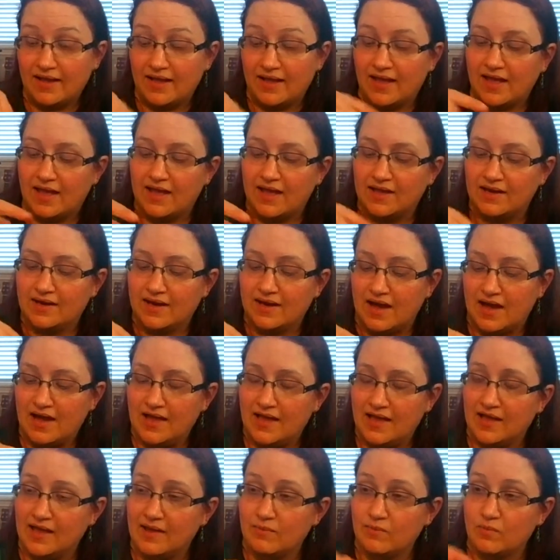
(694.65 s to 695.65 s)
and
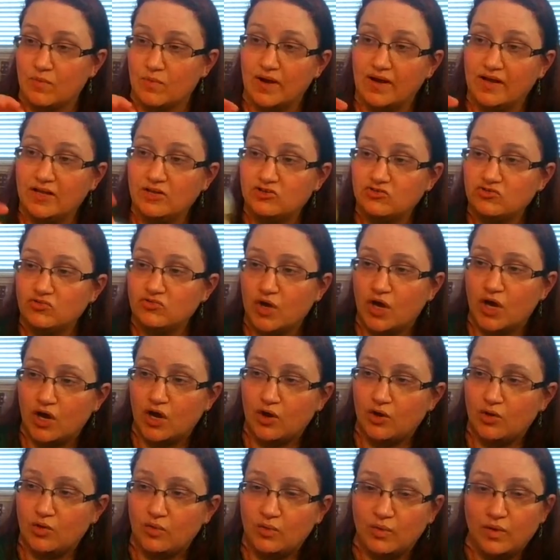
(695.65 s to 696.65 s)
I am ready to
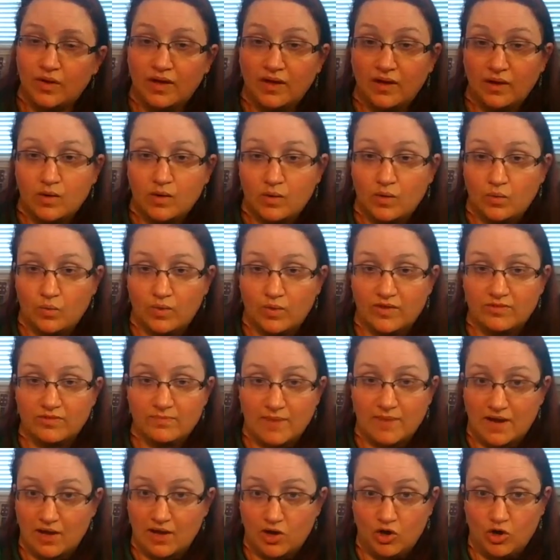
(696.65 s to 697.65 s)
go with
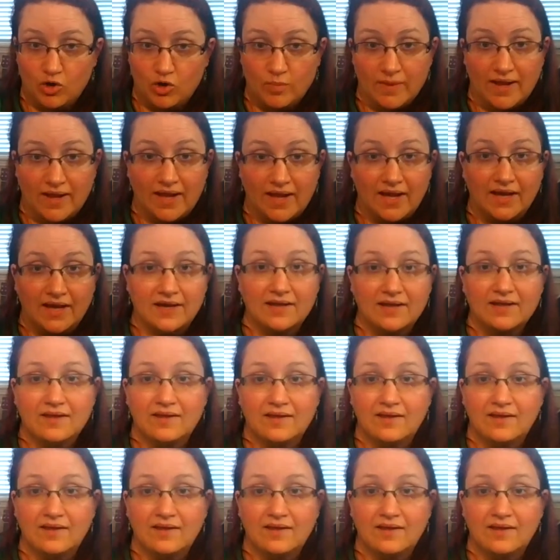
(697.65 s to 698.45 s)
my homemade